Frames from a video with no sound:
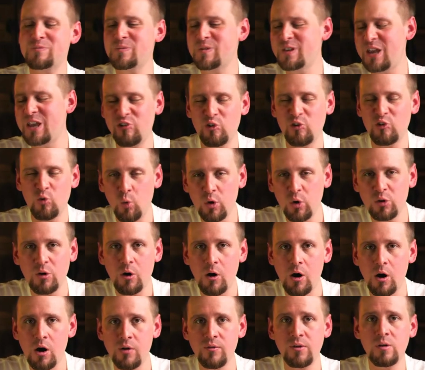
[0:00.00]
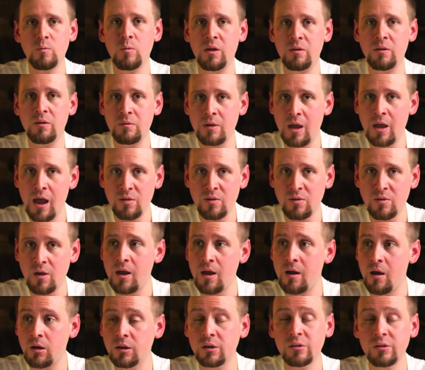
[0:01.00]
teaching wood carving, but guys, I
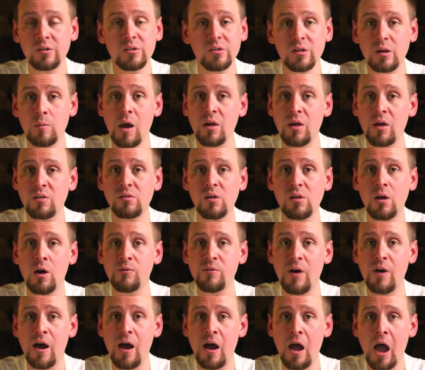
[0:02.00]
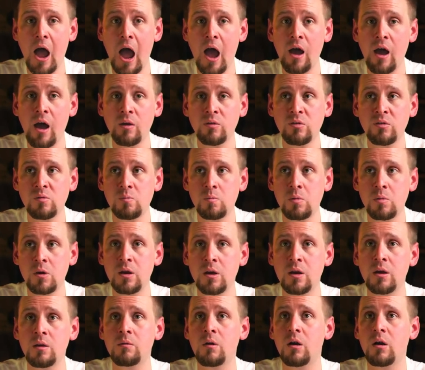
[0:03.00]
honestly myself I
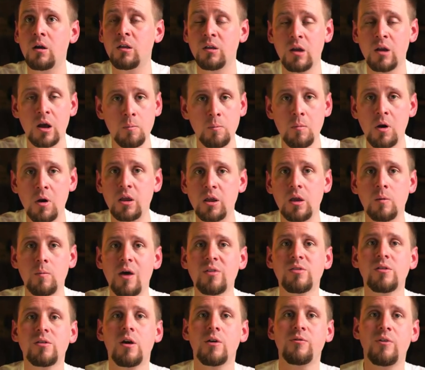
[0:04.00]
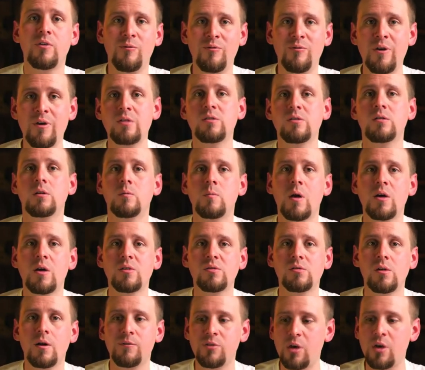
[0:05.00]
spend a lot of money in myself, investing in
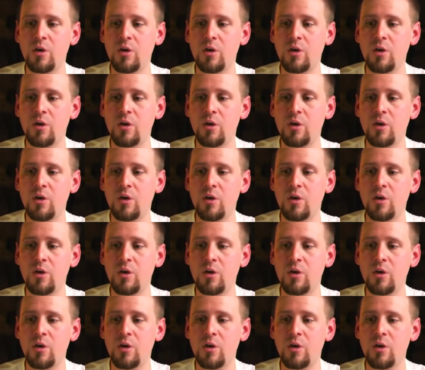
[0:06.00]
myself.